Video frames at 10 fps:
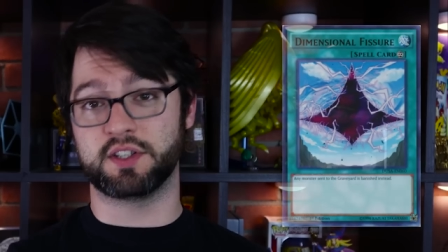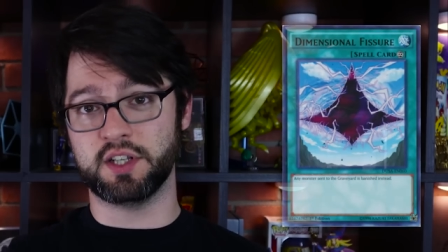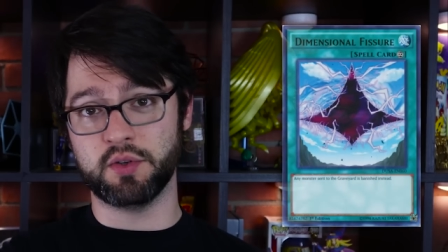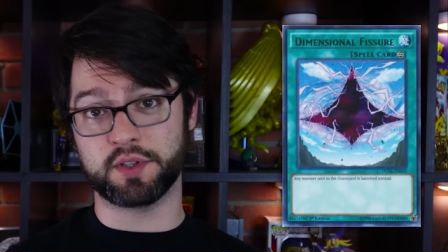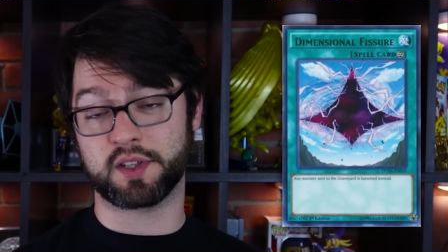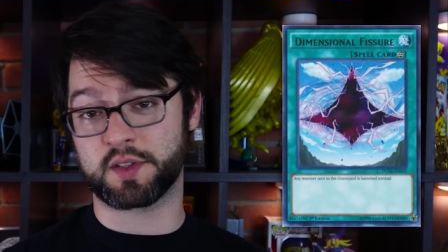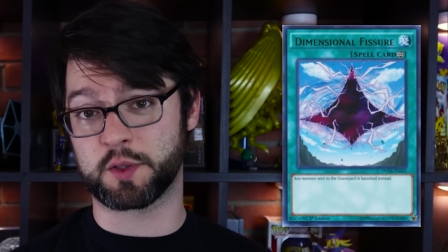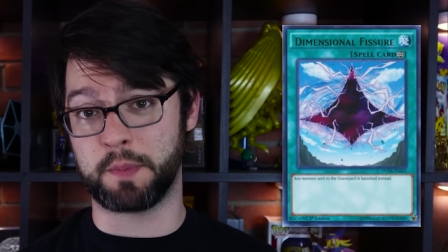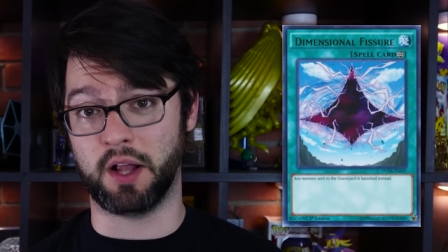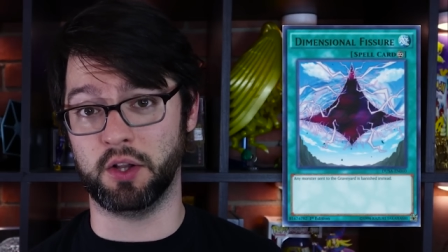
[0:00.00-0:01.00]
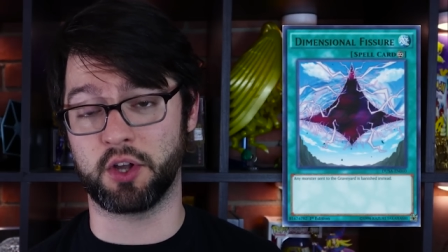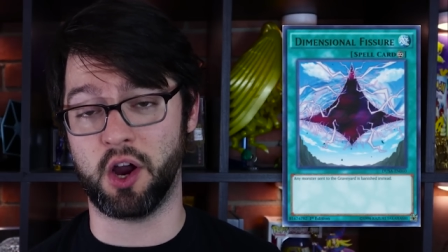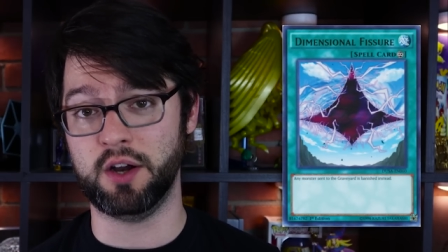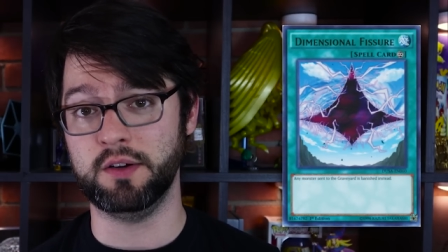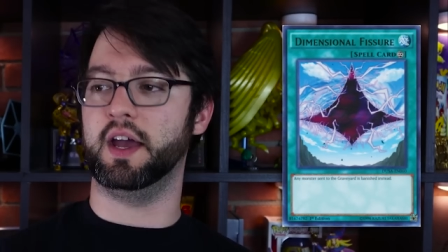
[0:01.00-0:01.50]
continuous spell
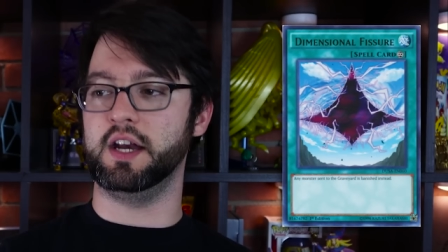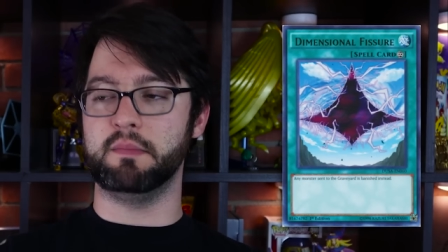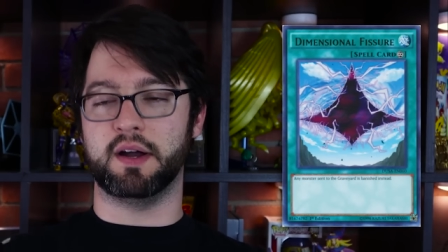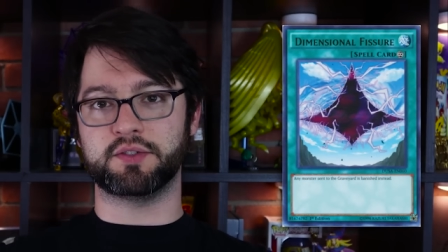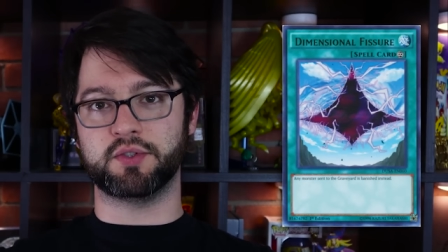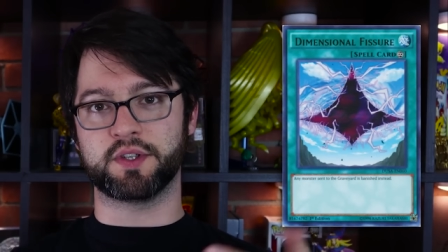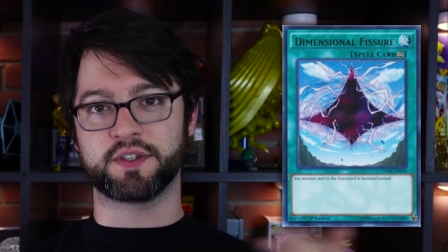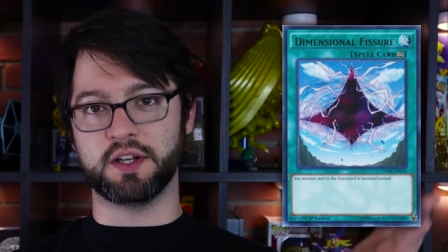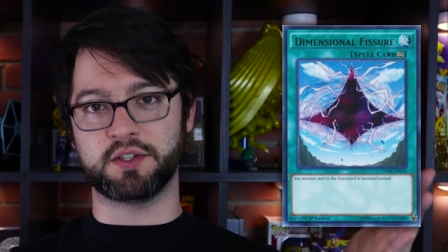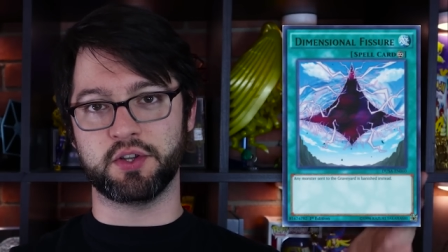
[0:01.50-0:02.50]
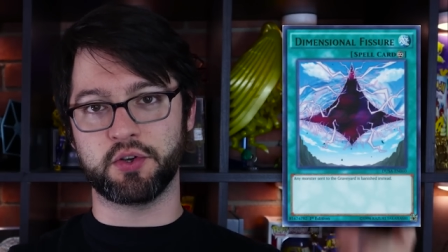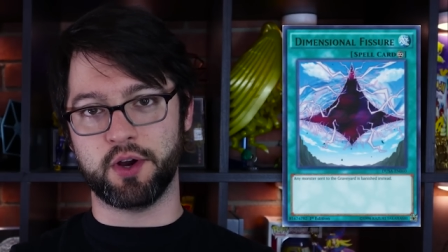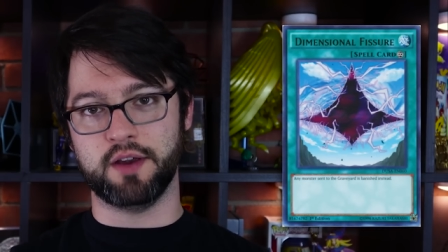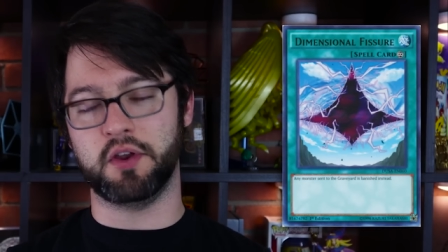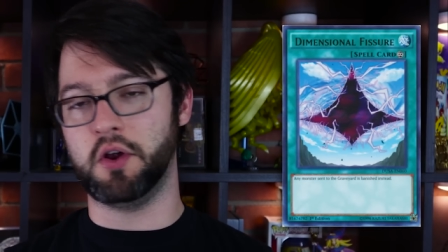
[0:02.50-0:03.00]
card. Any monster sent to the
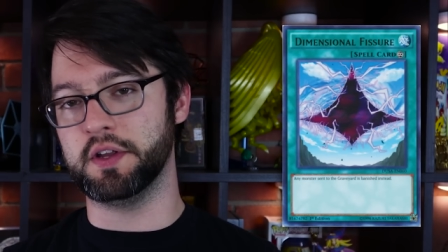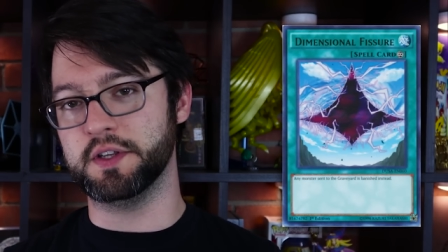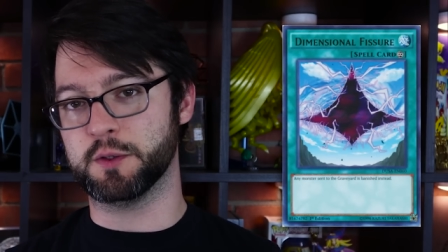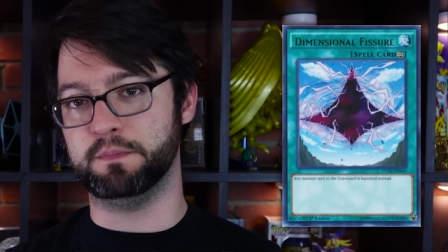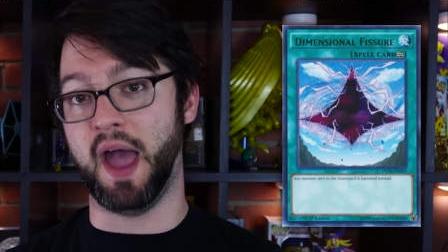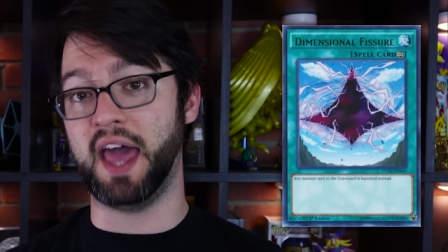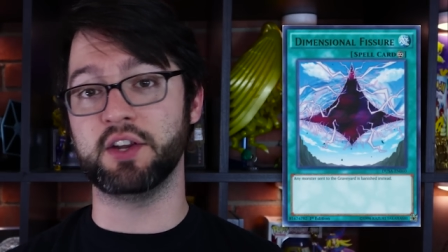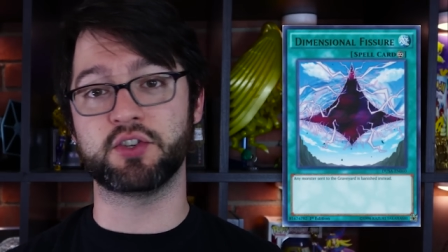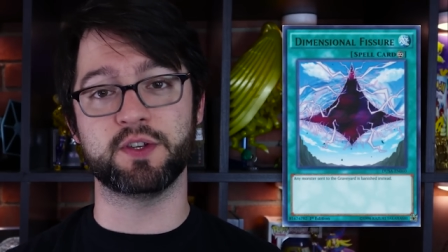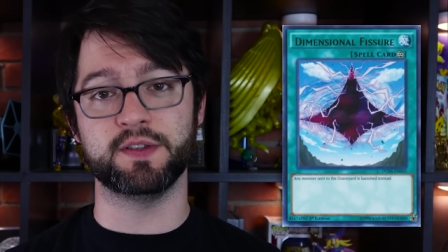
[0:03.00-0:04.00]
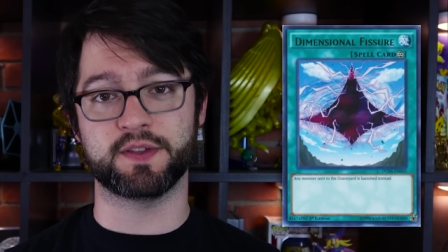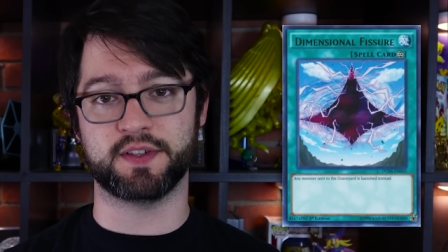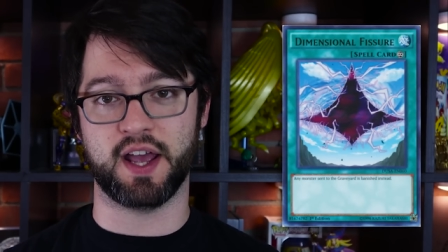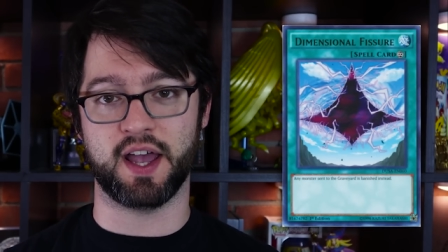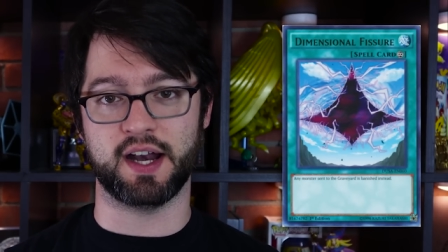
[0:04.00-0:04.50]
graveyard is banished
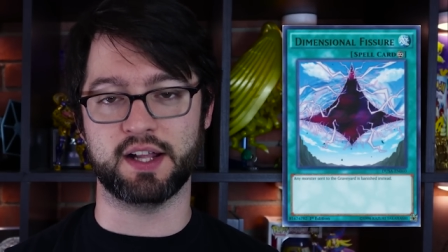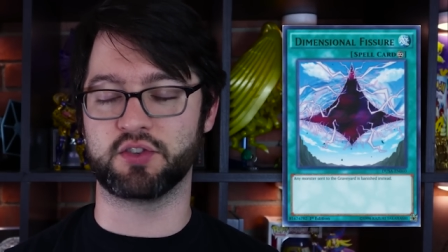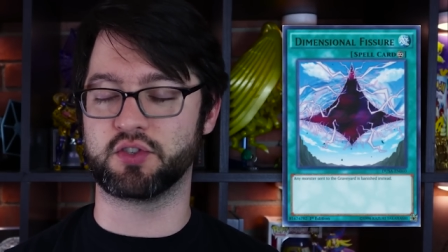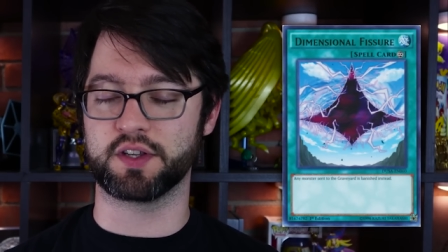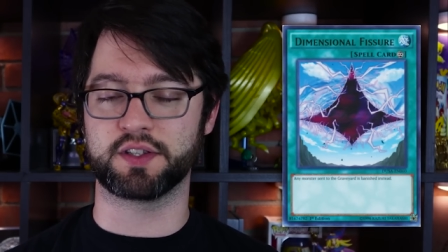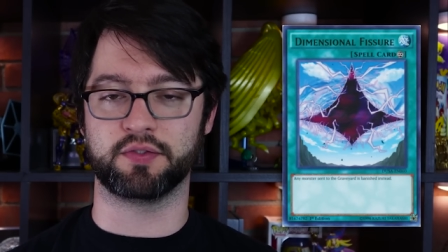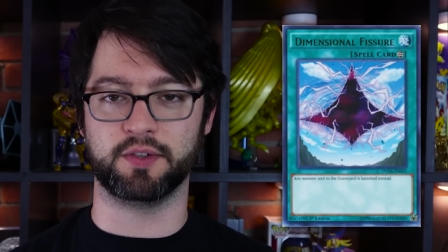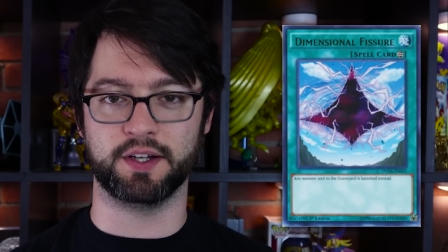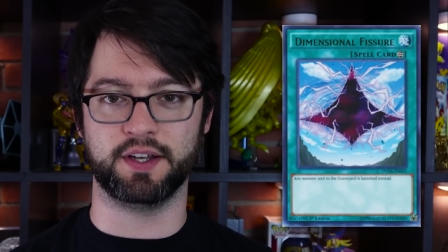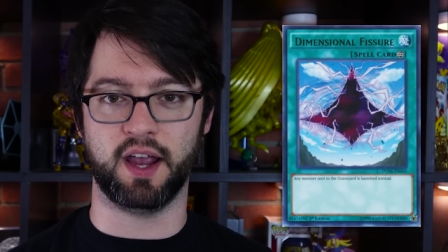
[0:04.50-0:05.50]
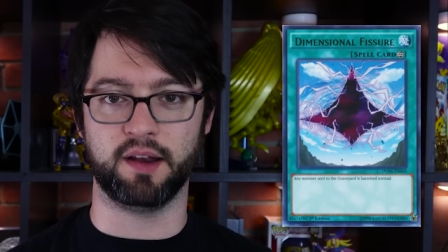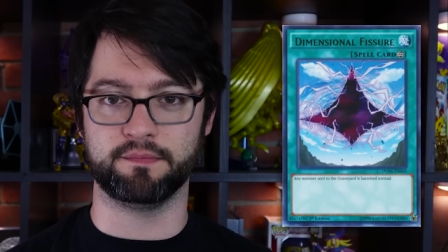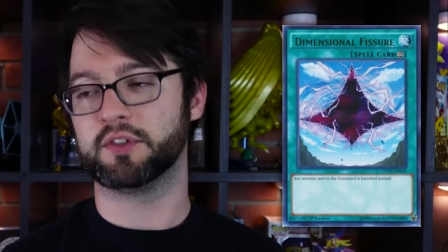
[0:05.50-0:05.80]
instead. It's just a floodgate.